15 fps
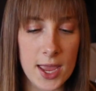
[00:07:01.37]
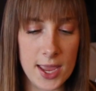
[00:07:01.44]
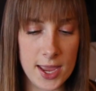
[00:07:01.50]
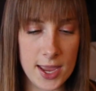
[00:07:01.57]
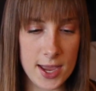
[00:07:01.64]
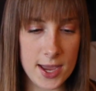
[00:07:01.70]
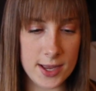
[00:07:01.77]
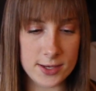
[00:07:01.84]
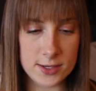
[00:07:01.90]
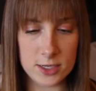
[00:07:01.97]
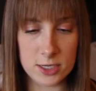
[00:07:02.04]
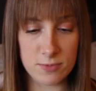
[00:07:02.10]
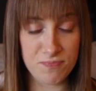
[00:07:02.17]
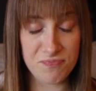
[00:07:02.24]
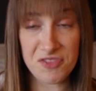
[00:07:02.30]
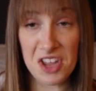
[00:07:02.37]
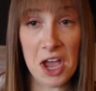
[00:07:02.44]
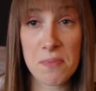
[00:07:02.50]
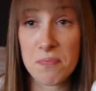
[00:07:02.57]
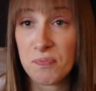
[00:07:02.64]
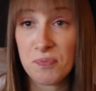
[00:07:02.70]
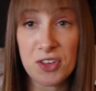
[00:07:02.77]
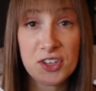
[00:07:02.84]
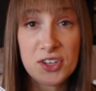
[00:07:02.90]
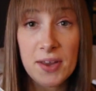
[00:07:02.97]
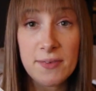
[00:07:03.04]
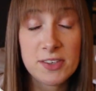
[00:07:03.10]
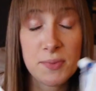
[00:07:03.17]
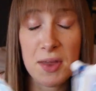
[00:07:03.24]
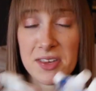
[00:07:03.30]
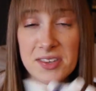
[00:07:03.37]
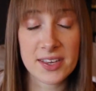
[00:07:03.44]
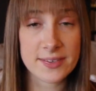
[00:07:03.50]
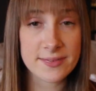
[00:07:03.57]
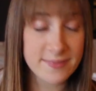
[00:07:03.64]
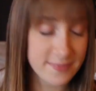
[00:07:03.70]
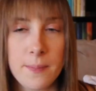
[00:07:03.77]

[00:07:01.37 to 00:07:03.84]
and yeah, this stuff's amazing.